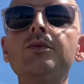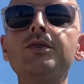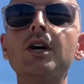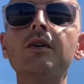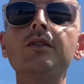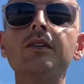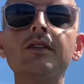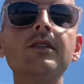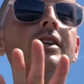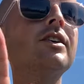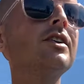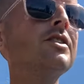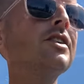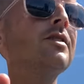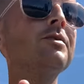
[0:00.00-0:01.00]
talking,
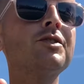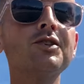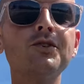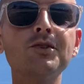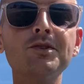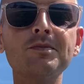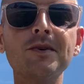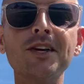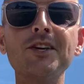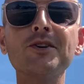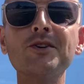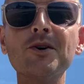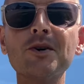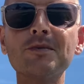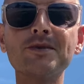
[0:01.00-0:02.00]
excuse me, you
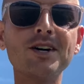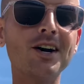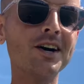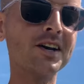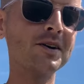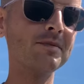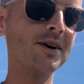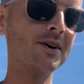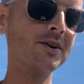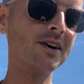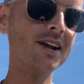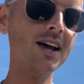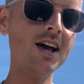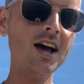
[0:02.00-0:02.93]
know what I'm talking about.